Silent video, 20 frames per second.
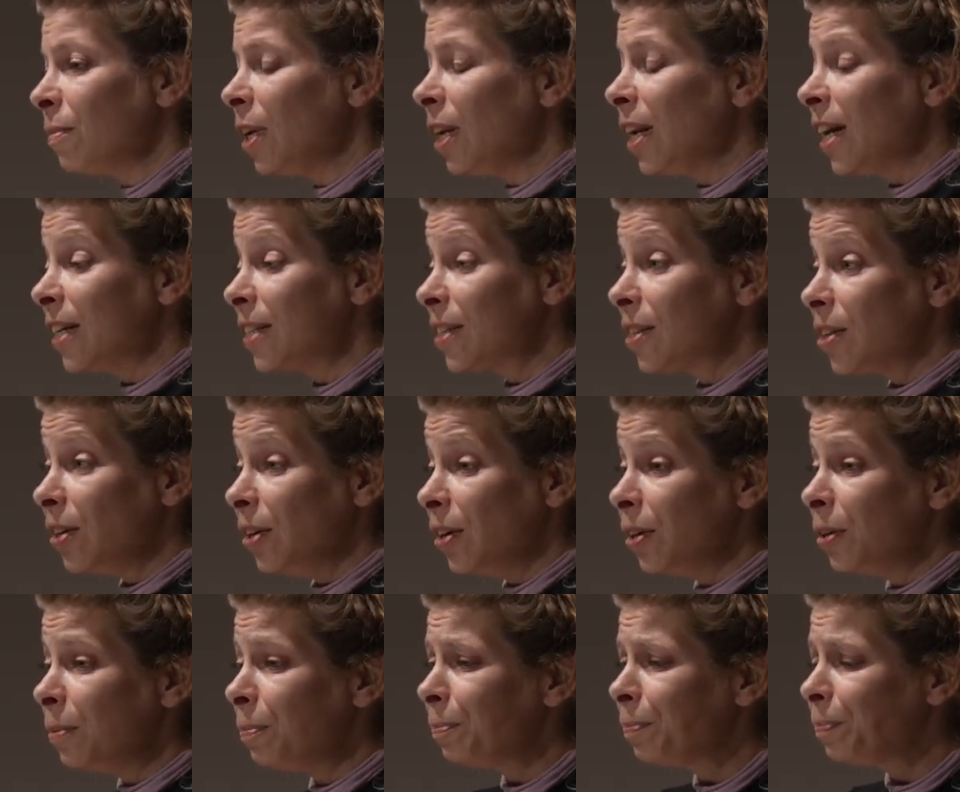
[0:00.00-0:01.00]
last
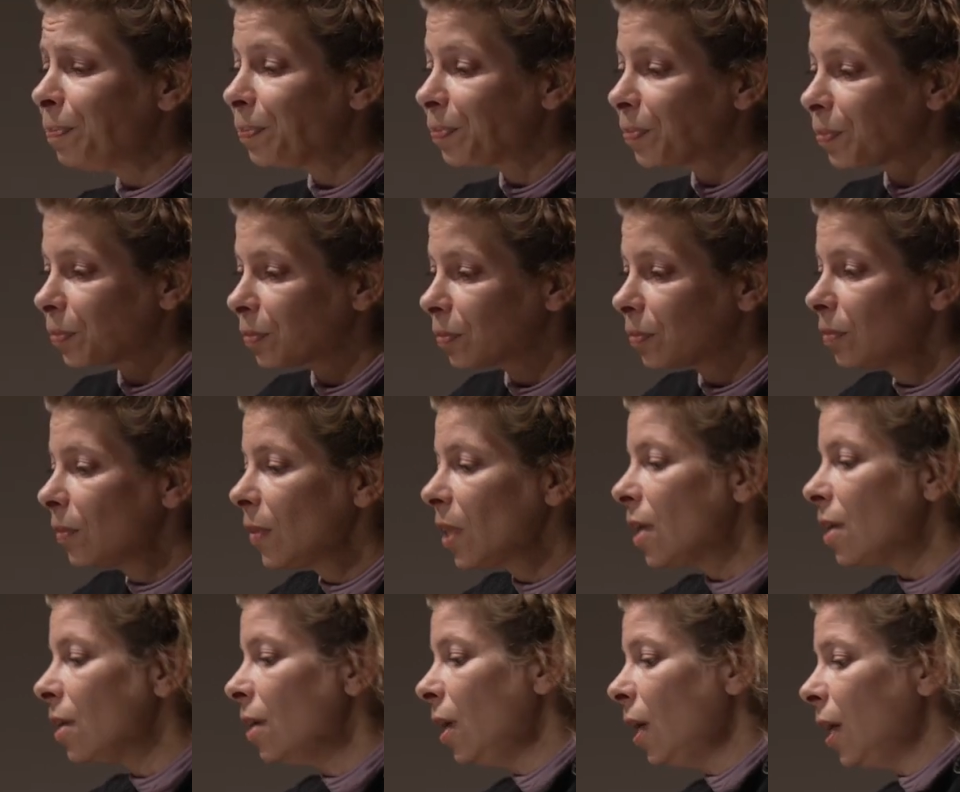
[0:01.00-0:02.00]
year,
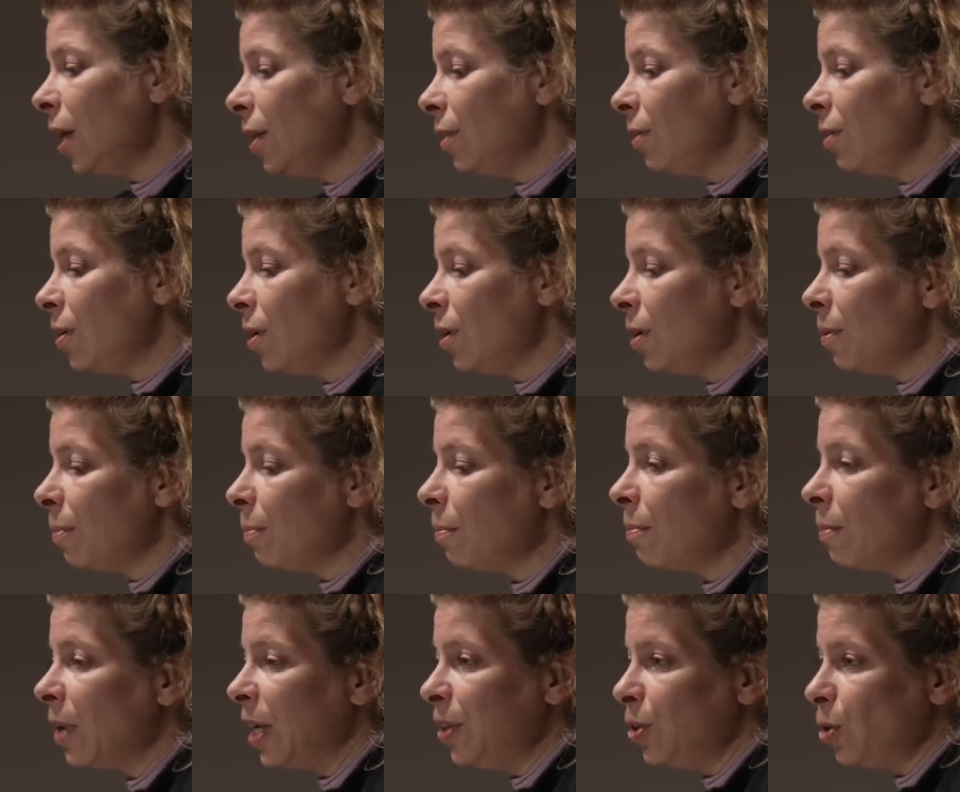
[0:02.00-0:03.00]
and my